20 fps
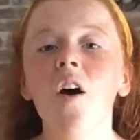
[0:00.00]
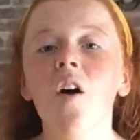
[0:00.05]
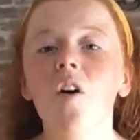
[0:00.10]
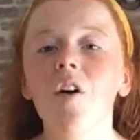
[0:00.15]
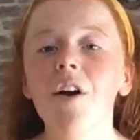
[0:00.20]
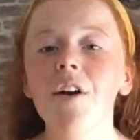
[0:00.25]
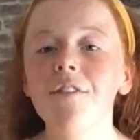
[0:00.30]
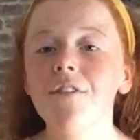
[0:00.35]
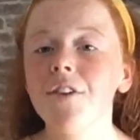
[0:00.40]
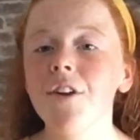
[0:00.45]
Or
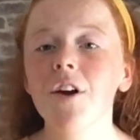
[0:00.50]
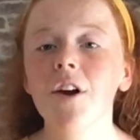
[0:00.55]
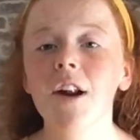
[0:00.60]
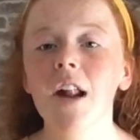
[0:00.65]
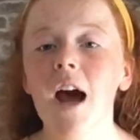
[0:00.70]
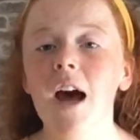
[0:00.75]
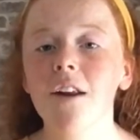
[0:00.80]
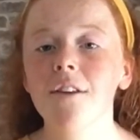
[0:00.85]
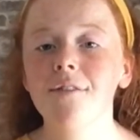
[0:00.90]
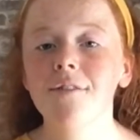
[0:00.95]
if you're not going
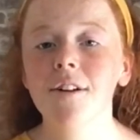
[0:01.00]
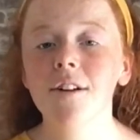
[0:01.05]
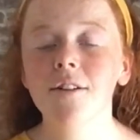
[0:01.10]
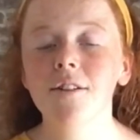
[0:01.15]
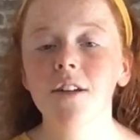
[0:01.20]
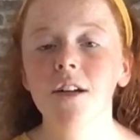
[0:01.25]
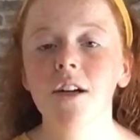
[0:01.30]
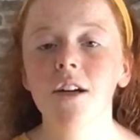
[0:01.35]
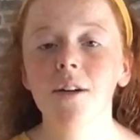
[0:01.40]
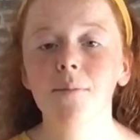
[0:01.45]
to add a
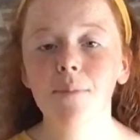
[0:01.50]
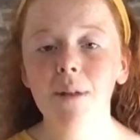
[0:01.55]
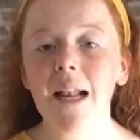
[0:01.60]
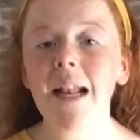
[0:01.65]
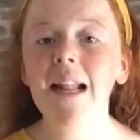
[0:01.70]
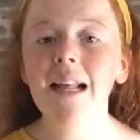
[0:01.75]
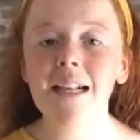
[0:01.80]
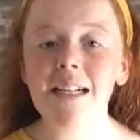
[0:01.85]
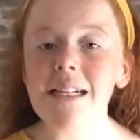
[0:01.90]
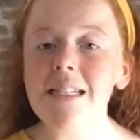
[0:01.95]
filter,
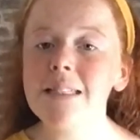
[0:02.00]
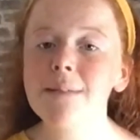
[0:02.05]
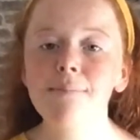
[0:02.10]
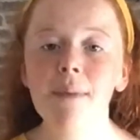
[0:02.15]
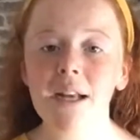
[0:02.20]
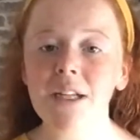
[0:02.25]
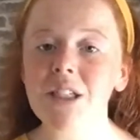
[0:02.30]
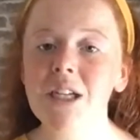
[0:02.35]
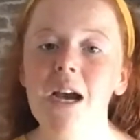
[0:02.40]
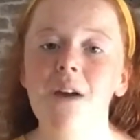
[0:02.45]
please
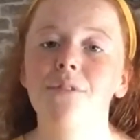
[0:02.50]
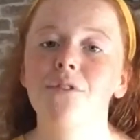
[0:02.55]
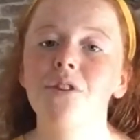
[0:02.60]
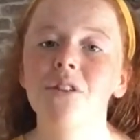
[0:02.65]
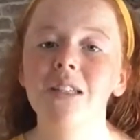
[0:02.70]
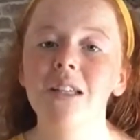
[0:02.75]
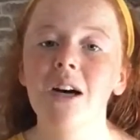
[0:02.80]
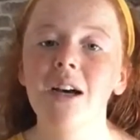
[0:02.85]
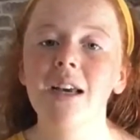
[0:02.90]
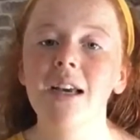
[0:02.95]
make sure you have
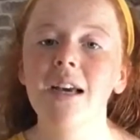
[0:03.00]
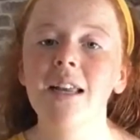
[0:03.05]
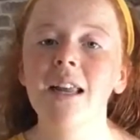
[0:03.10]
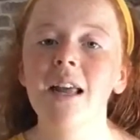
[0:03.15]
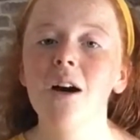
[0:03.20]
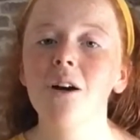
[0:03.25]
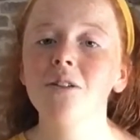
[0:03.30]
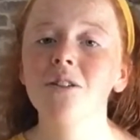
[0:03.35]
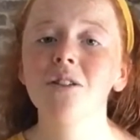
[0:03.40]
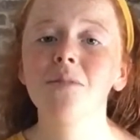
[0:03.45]
good lighting.
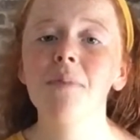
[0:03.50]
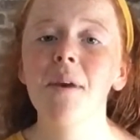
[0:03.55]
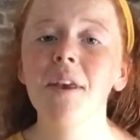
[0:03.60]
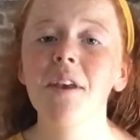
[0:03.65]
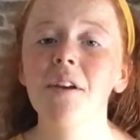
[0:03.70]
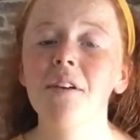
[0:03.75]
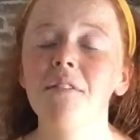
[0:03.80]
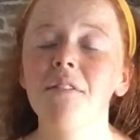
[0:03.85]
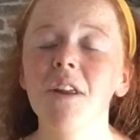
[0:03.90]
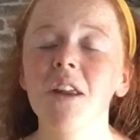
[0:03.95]
It'll just make
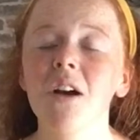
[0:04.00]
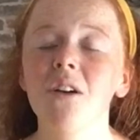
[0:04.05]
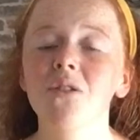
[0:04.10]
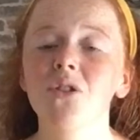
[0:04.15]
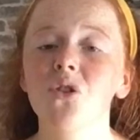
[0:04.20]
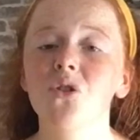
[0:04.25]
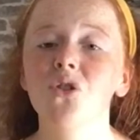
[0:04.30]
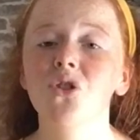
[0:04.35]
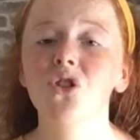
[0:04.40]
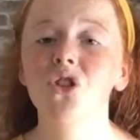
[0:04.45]
your videos
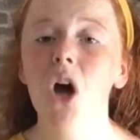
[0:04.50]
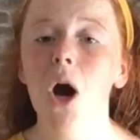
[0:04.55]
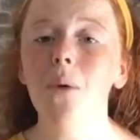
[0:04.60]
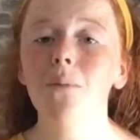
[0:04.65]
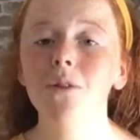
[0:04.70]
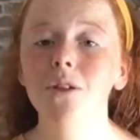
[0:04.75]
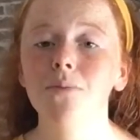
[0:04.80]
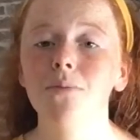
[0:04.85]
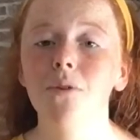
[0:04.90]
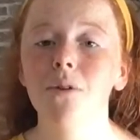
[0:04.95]
look so
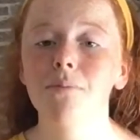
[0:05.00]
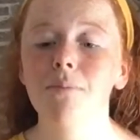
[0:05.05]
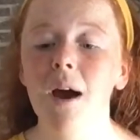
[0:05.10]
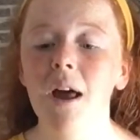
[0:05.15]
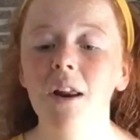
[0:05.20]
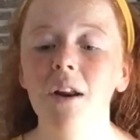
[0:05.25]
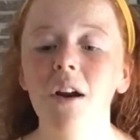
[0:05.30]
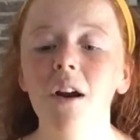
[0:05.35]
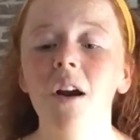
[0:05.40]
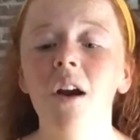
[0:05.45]
much more
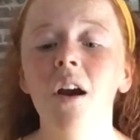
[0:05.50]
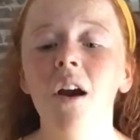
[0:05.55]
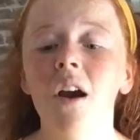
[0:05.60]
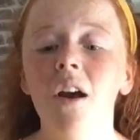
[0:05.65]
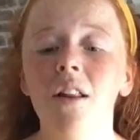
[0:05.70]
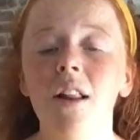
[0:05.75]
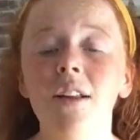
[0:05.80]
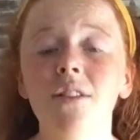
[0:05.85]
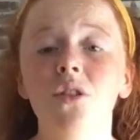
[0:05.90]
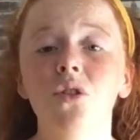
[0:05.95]
better,
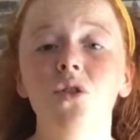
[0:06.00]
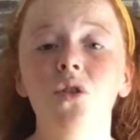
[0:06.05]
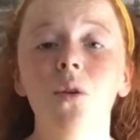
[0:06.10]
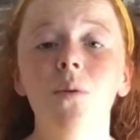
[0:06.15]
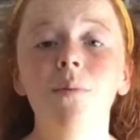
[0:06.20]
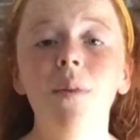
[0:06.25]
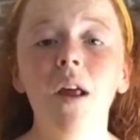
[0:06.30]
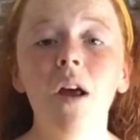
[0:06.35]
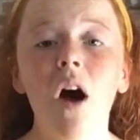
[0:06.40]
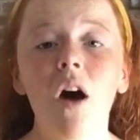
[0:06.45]
like the
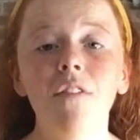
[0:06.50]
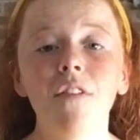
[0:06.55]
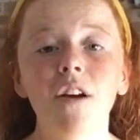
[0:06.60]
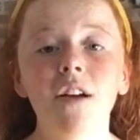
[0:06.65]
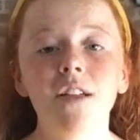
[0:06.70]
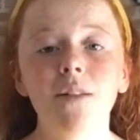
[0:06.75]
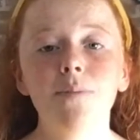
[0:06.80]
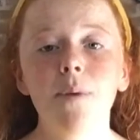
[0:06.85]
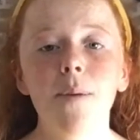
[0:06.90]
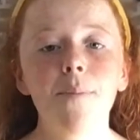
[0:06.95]
thumbnail of it,
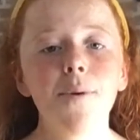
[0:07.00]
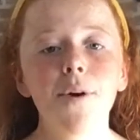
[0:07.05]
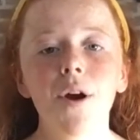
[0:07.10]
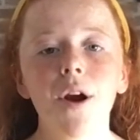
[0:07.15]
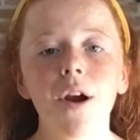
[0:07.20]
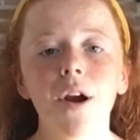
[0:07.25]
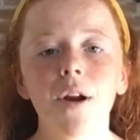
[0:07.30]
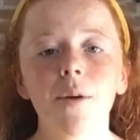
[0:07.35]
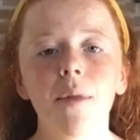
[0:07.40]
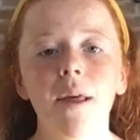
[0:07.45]
because people
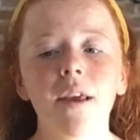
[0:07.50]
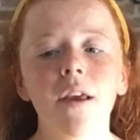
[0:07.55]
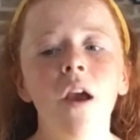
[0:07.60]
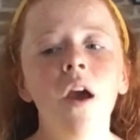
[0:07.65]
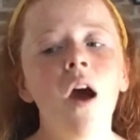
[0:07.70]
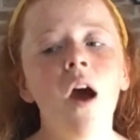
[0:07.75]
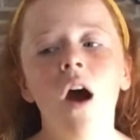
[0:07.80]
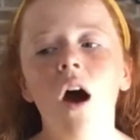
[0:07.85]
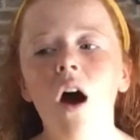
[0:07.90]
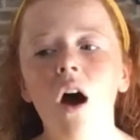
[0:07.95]
are going to be like,
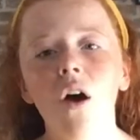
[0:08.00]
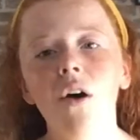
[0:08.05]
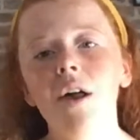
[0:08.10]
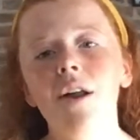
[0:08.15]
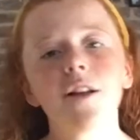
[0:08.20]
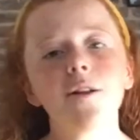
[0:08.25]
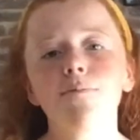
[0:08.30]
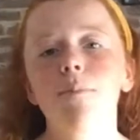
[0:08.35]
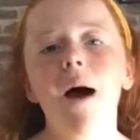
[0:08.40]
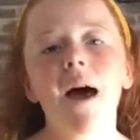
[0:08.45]
oh,
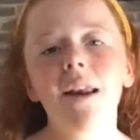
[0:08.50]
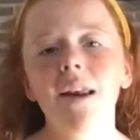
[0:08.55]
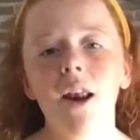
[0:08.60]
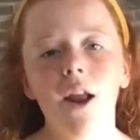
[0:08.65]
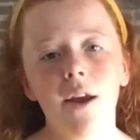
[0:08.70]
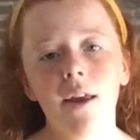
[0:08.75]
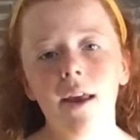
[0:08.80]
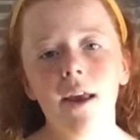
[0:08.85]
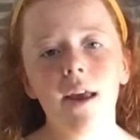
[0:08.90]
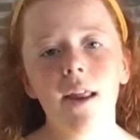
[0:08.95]
that's bad
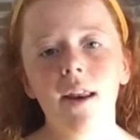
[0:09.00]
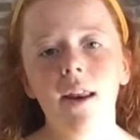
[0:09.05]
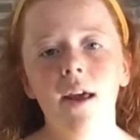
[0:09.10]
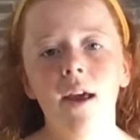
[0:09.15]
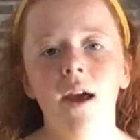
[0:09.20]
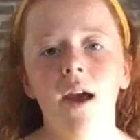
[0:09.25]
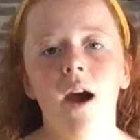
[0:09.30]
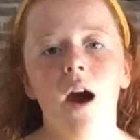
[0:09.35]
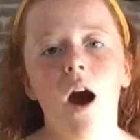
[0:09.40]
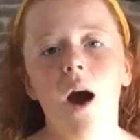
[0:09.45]
lighting,
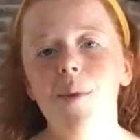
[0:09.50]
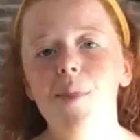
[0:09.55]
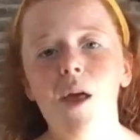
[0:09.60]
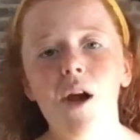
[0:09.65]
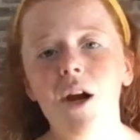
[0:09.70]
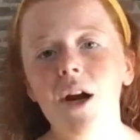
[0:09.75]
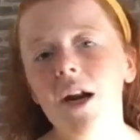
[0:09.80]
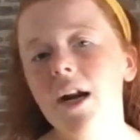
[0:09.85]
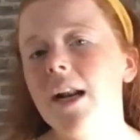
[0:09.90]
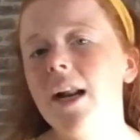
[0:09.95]
I'm
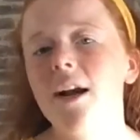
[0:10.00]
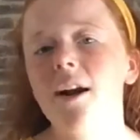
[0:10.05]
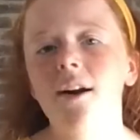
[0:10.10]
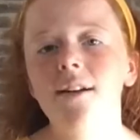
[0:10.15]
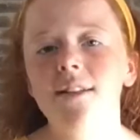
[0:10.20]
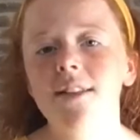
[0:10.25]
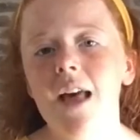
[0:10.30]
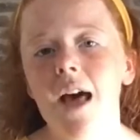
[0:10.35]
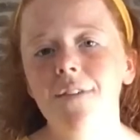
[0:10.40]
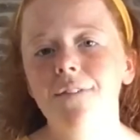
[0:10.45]
not going to click
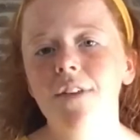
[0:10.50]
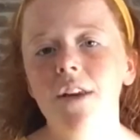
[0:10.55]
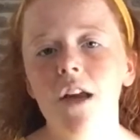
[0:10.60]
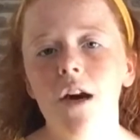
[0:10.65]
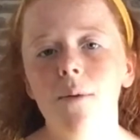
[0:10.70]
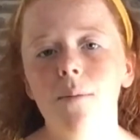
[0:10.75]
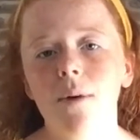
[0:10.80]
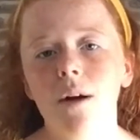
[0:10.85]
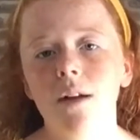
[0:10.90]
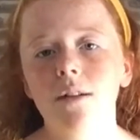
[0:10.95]
onto that
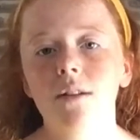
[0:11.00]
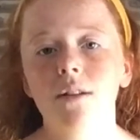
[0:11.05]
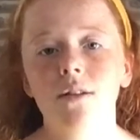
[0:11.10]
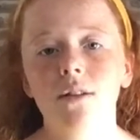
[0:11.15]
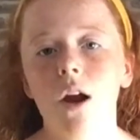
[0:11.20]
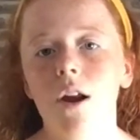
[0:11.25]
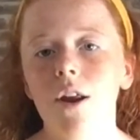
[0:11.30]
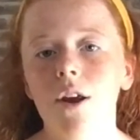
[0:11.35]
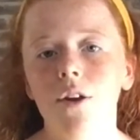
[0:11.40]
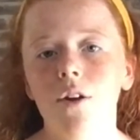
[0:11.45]
video because it's
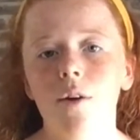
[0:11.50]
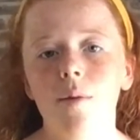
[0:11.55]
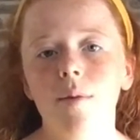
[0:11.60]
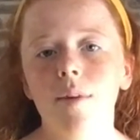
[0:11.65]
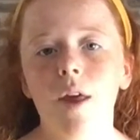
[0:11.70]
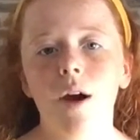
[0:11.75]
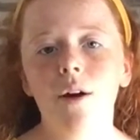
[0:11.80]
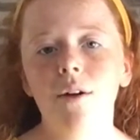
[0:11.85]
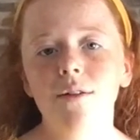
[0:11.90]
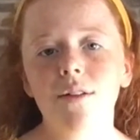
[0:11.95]
going to annoy me
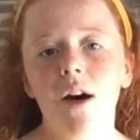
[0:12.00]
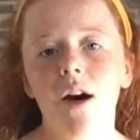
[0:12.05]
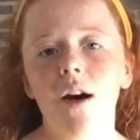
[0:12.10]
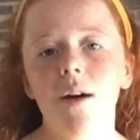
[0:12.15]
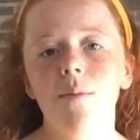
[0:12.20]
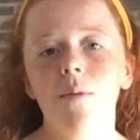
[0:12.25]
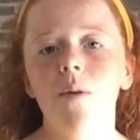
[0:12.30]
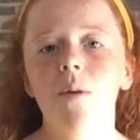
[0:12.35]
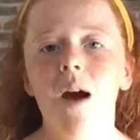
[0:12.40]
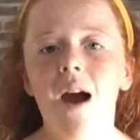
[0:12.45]
the whole
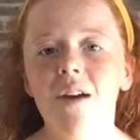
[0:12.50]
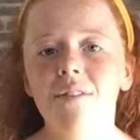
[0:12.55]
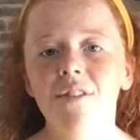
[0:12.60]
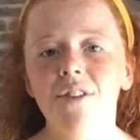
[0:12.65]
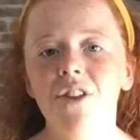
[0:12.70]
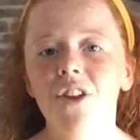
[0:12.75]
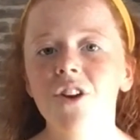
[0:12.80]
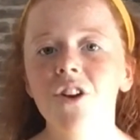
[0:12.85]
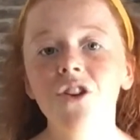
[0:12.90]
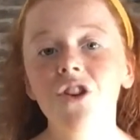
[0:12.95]
time, or whatever.
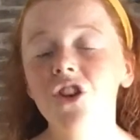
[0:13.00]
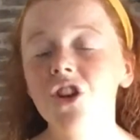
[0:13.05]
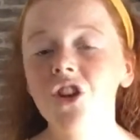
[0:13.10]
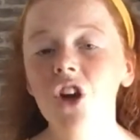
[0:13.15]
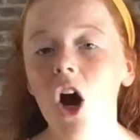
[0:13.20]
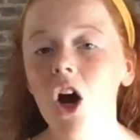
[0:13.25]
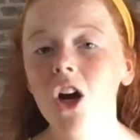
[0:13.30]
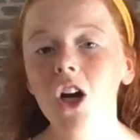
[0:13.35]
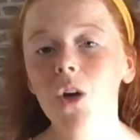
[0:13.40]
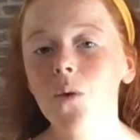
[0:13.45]
Then they're
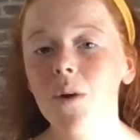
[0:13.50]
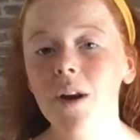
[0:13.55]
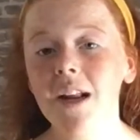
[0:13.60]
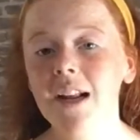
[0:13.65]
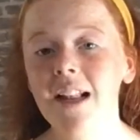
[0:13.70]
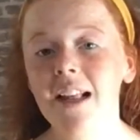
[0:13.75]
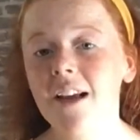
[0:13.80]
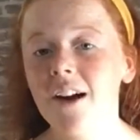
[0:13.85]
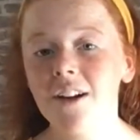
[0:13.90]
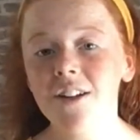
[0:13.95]
not going to want
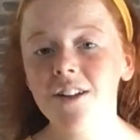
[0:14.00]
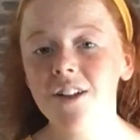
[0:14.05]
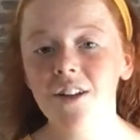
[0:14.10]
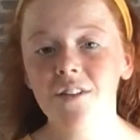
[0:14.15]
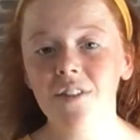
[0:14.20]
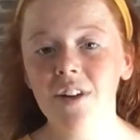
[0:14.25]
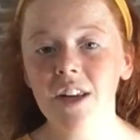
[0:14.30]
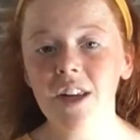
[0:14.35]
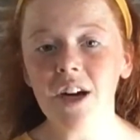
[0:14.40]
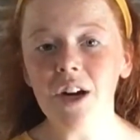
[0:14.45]
to click onto
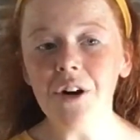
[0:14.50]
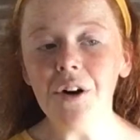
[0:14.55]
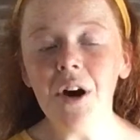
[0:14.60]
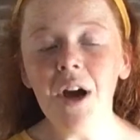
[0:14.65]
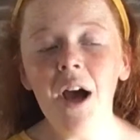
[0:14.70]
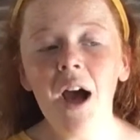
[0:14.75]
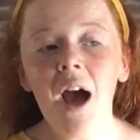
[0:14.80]
your video.